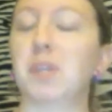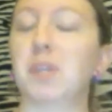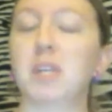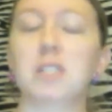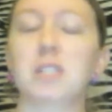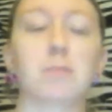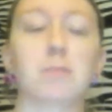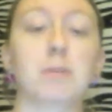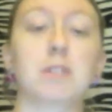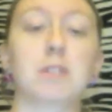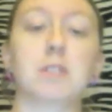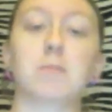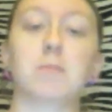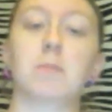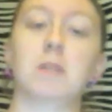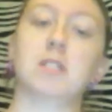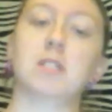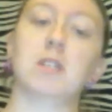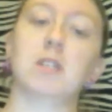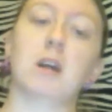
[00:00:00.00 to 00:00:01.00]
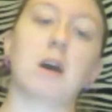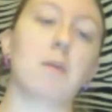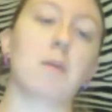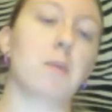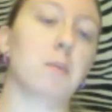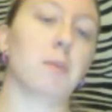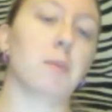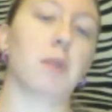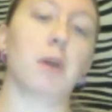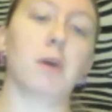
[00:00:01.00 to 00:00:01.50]
please, please, please
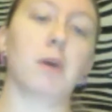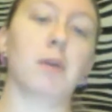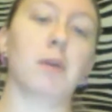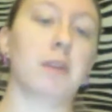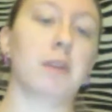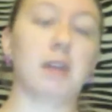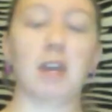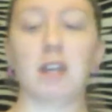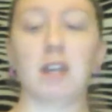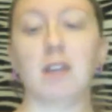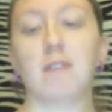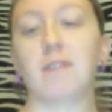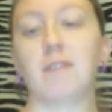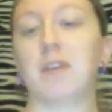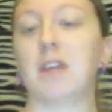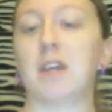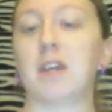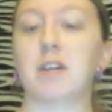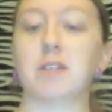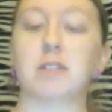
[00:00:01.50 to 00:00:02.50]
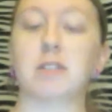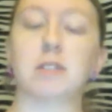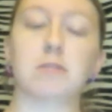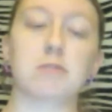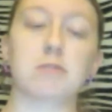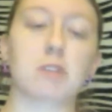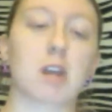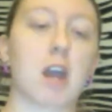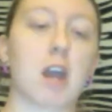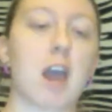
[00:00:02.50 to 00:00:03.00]
comment below, like the
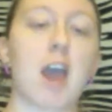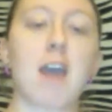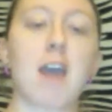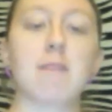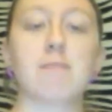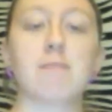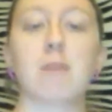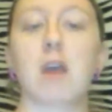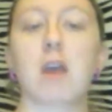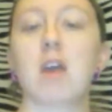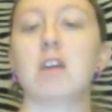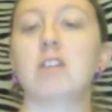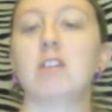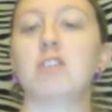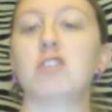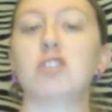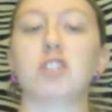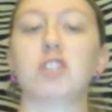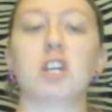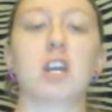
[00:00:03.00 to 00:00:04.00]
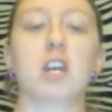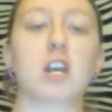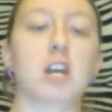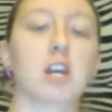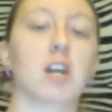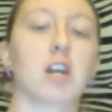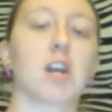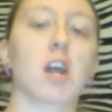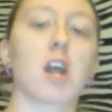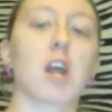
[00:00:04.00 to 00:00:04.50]
video, subscribe,
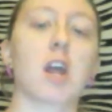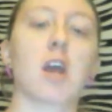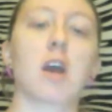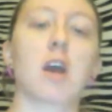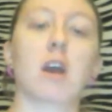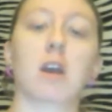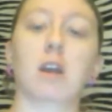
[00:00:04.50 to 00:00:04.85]
share.